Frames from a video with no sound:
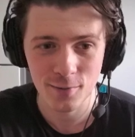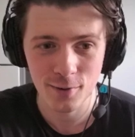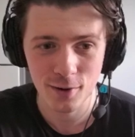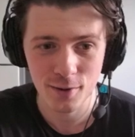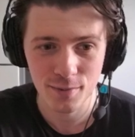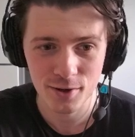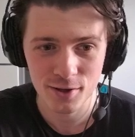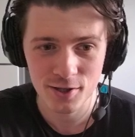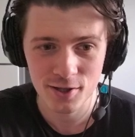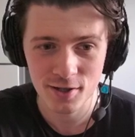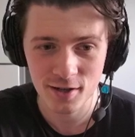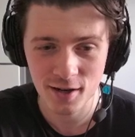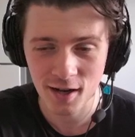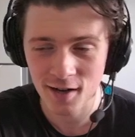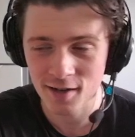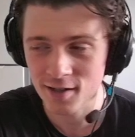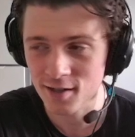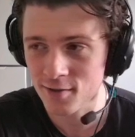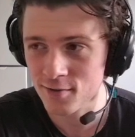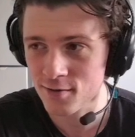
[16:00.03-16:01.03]
a bunch of
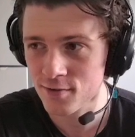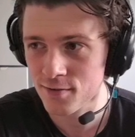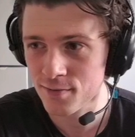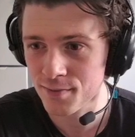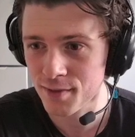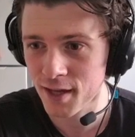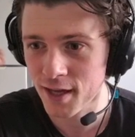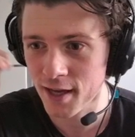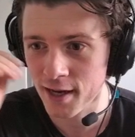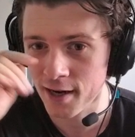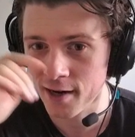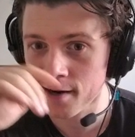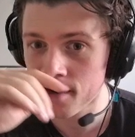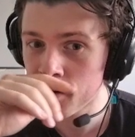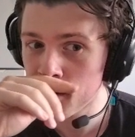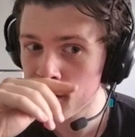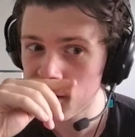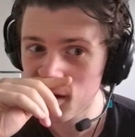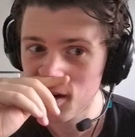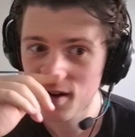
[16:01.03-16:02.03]
knockdowns from the air.
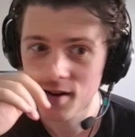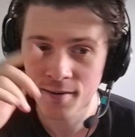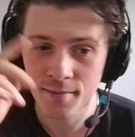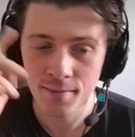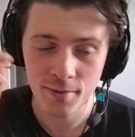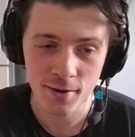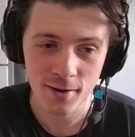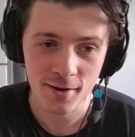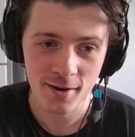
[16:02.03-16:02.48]
But